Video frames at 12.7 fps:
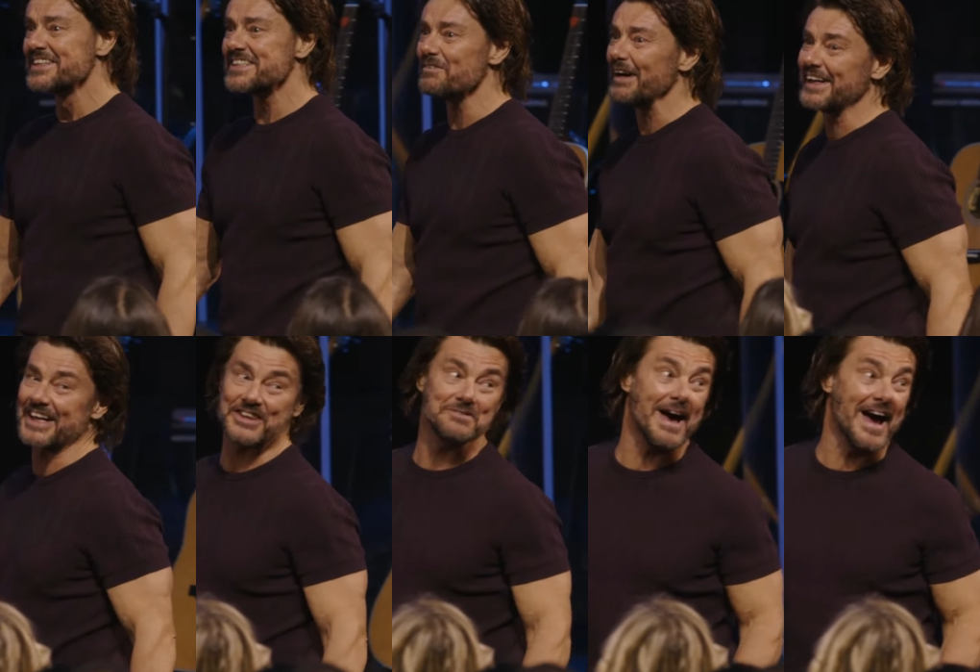
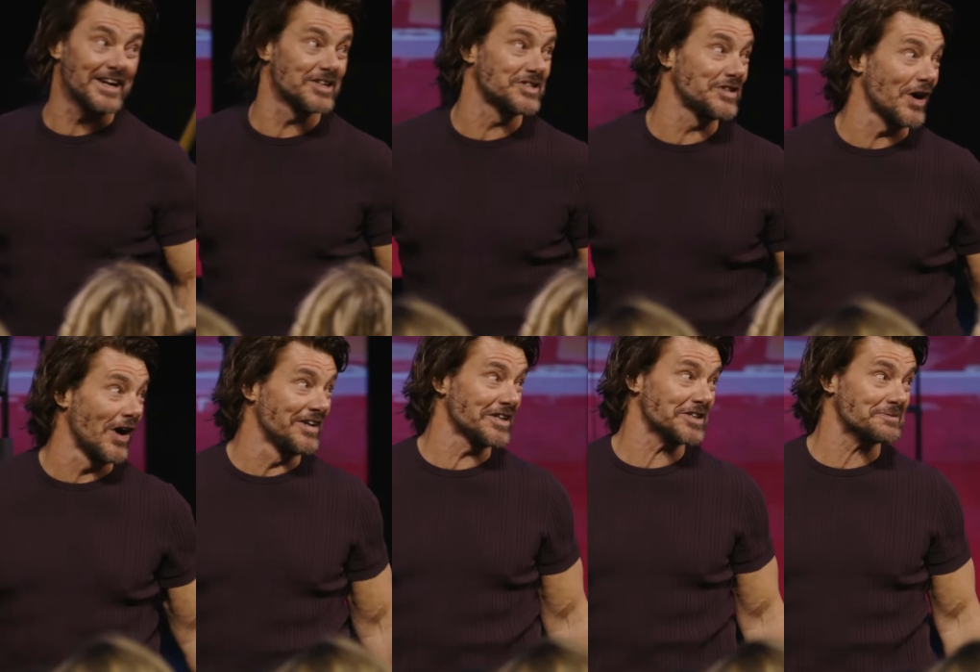Someone get the man a
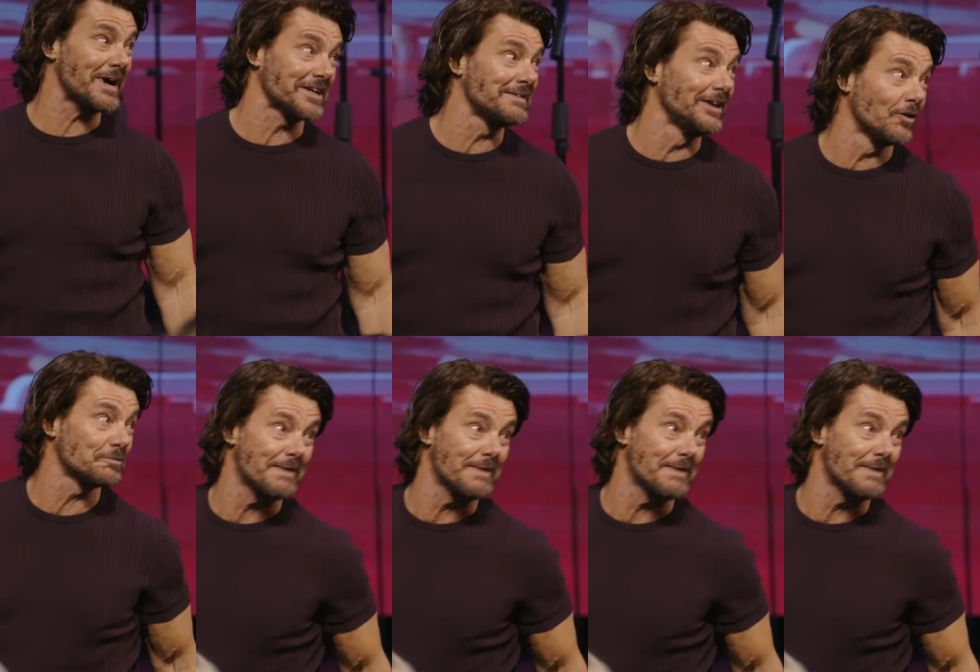shirt. You're just making me